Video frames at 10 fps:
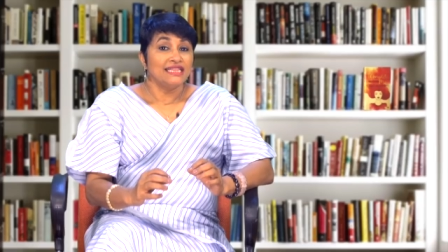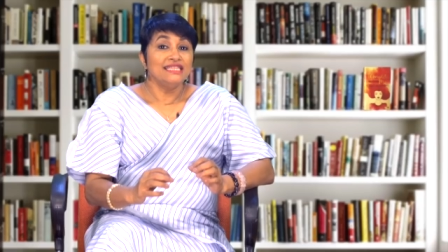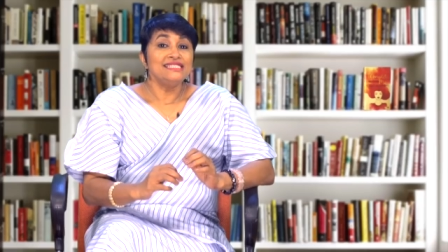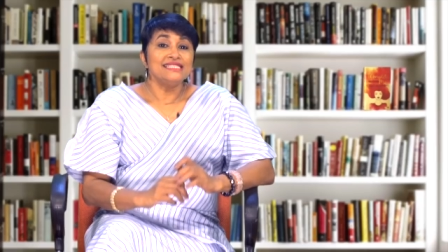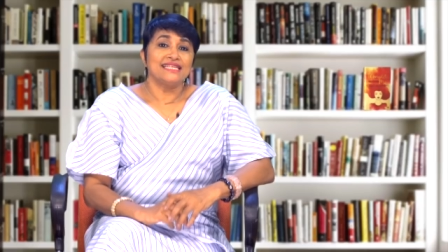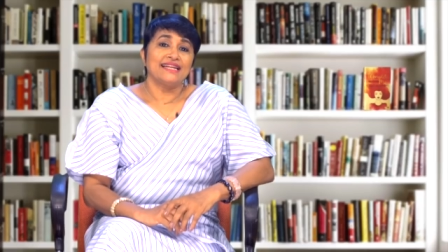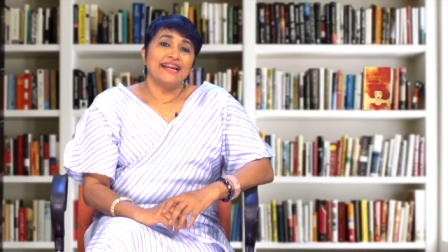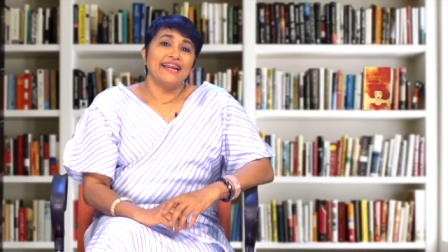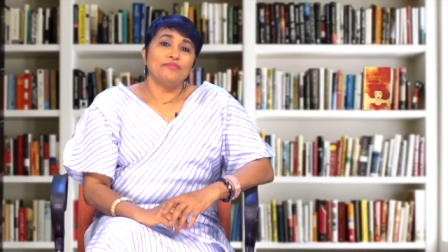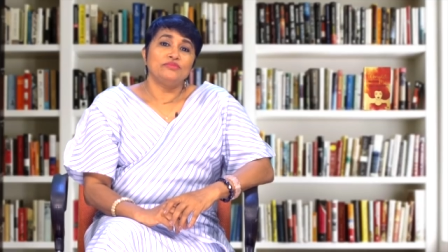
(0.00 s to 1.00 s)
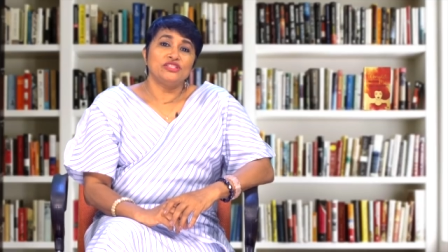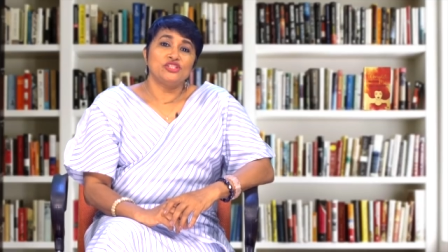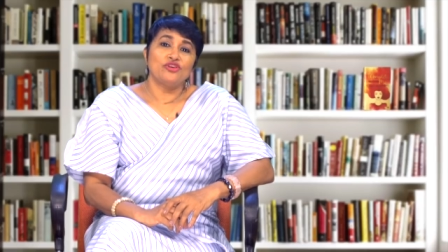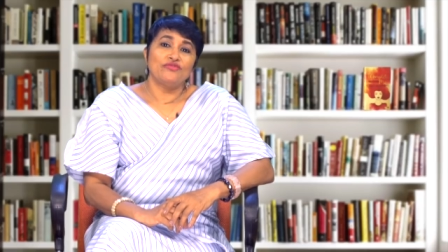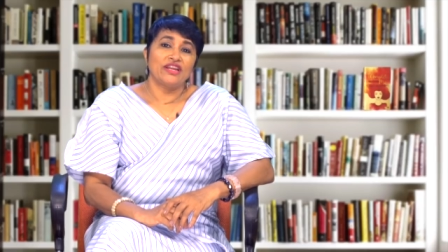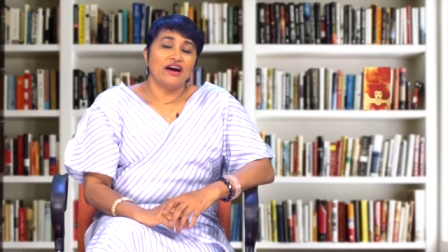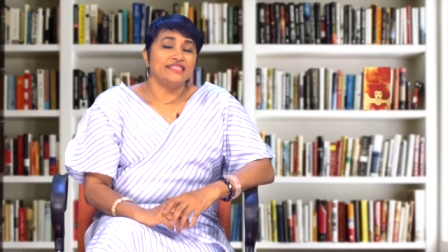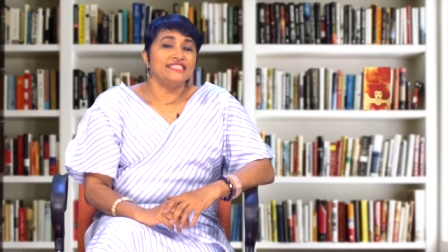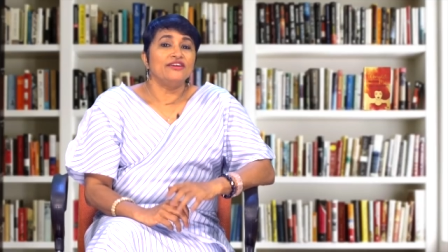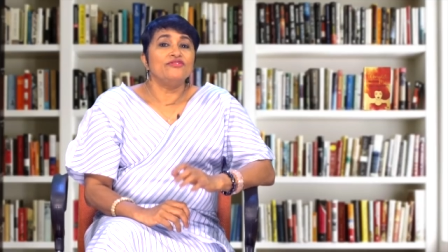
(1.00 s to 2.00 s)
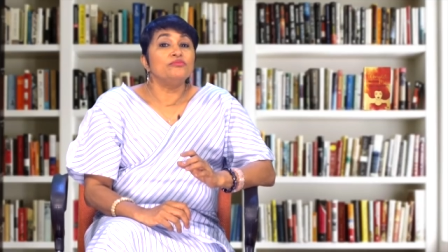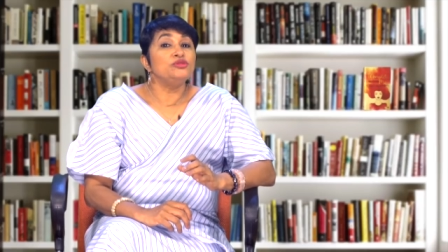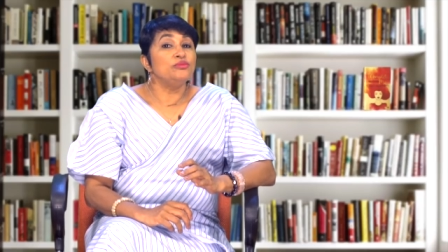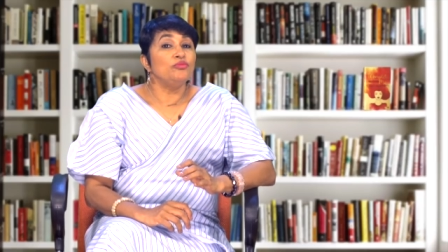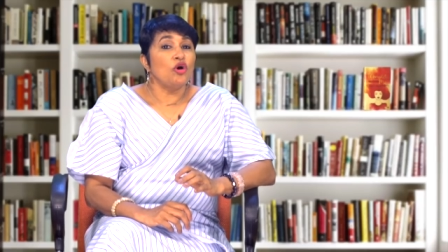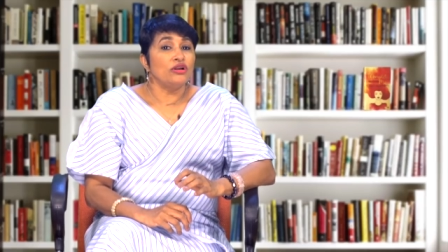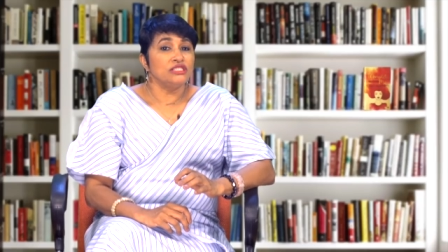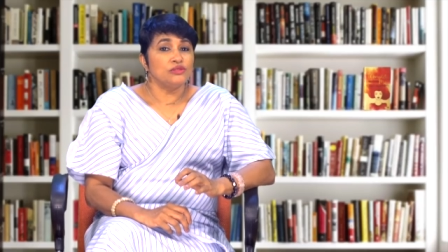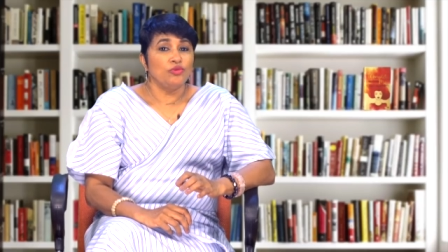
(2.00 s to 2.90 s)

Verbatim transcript: This is an adaptation of an idea from Jim Collins'